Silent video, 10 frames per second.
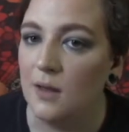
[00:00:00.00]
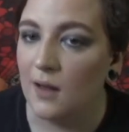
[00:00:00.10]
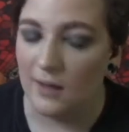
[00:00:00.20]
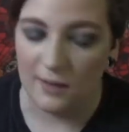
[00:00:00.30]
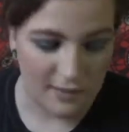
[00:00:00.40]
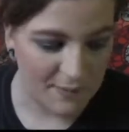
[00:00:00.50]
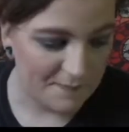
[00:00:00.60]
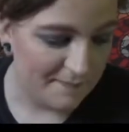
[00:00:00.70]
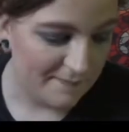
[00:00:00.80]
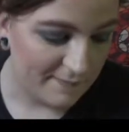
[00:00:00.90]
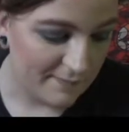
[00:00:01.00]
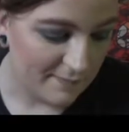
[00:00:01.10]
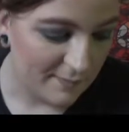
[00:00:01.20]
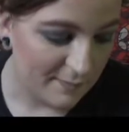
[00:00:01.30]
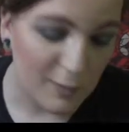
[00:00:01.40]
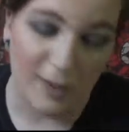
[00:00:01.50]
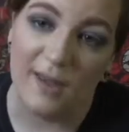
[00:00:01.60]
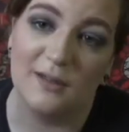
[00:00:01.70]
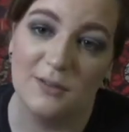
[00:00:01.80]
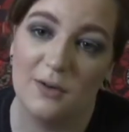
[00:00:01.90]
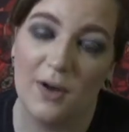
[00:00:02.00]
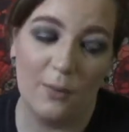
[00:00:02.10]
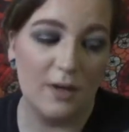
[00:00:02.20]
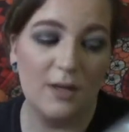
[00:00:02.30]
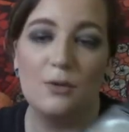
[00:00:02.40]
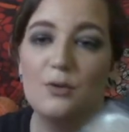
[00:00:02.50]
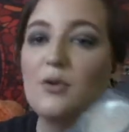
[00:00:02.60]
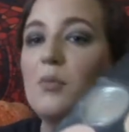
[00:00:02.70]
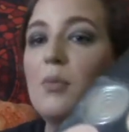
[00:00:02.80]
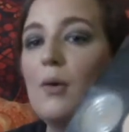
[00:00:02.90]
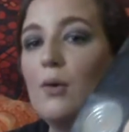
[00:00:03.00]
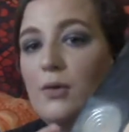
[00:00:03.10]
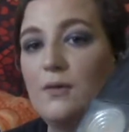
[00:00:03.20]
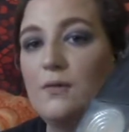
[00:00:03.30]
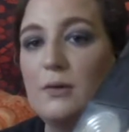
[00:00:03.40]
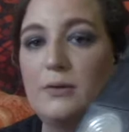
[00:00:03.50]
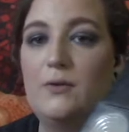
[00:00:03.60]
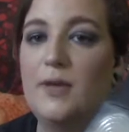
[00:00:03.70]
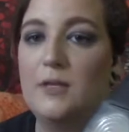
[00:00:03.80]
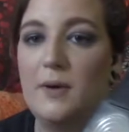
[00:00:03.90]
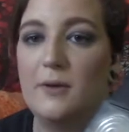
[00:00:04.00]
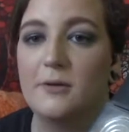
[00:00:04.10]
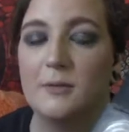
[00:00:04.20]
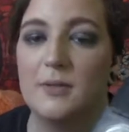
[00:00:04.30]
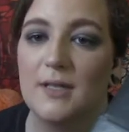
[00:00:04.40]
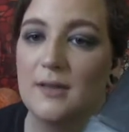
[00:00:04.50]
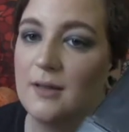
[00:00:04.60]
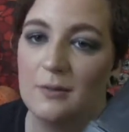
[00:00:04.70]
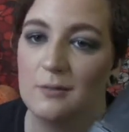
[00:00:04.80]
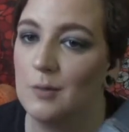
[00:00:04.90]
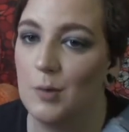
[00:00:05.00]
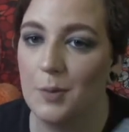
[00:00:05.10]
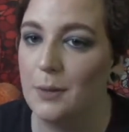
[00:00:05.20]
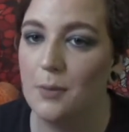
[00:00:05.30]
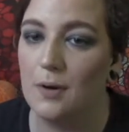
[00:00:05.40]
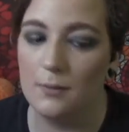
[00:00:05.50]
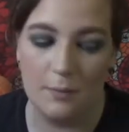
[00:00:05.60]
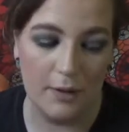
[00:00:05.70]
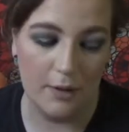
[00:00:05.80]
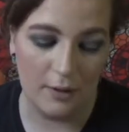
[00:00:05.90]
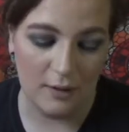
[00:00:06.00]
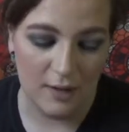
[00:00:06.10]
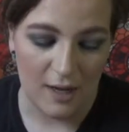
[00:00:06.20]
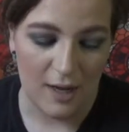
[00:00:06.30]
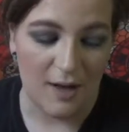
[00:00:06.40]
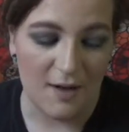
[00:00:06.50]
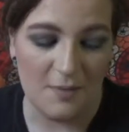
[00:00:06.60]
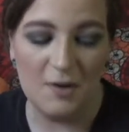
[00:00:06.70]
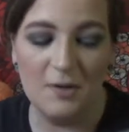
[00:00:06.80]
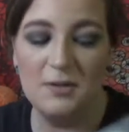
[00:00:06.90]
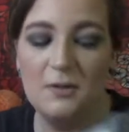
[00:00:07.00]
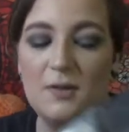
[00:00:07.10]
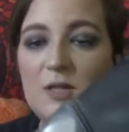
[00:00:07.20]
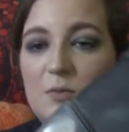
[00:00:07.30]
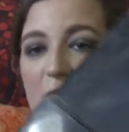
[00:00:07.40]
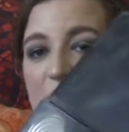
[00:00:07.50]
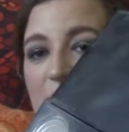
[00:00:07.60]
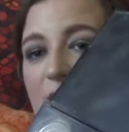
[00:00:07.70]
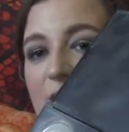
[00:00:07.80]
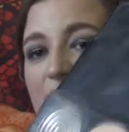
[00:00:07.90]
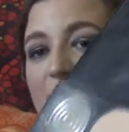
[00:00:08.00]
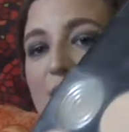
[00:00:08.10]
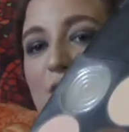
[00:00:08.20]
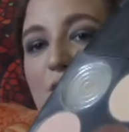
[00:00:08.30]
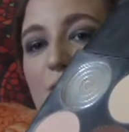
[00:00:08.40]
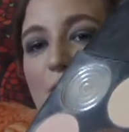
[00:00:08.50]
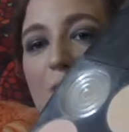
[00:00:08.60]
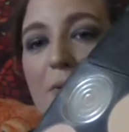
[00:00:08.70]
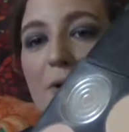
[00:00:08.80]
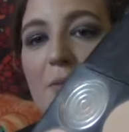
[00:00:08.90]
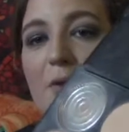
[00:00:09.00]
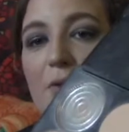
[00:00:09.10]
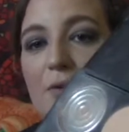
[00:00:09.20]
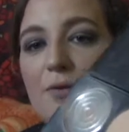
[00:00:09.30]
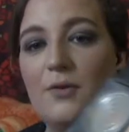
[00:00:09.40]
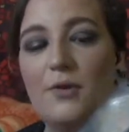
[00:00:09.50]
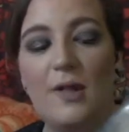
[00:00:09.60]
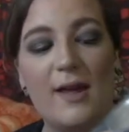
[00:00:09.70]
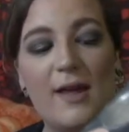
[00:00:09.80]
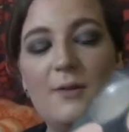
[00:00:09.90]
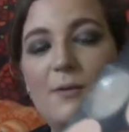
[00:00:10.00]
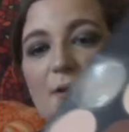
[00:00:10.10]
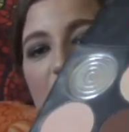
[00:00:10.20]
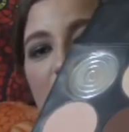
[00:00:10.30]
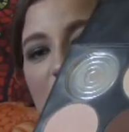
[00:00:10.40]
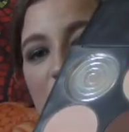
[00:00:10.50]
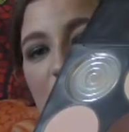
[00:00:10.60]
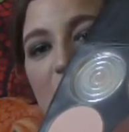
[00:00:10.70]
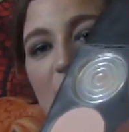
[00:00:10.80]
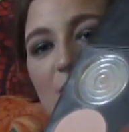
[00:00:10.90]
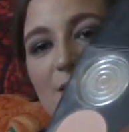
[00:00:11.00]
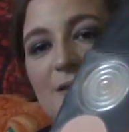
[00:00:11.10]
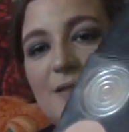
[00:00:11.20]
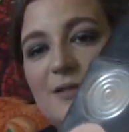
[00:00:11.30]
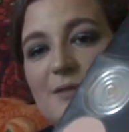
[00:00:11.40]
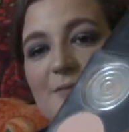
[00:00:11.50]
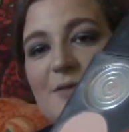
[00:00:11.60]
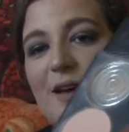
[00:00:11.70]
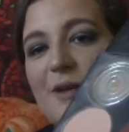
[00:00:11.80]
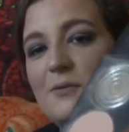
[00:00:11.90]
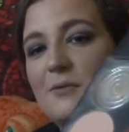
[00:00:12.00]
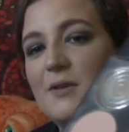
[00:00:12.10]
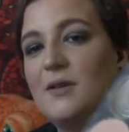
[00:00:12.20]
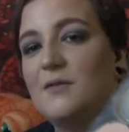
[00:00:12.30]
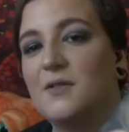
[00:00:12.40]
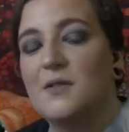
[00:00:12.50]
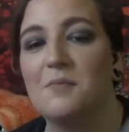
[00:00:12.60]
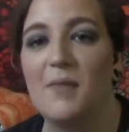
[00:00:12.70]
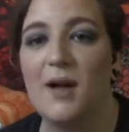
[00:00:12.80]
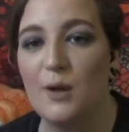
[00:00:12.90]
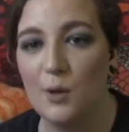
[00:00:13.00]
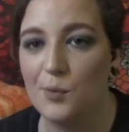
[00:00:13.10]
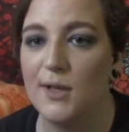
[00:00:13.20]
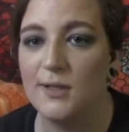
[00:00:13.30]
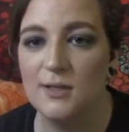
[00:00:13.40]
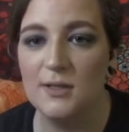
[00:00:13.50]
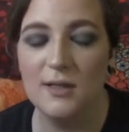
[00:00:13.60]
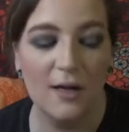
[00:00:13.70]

But yeah, so I want to get through both of those face powders, which I think won't be a problem at all. Also, this blush here is super beautiful. I can't really use this one because it's not really for my complexion.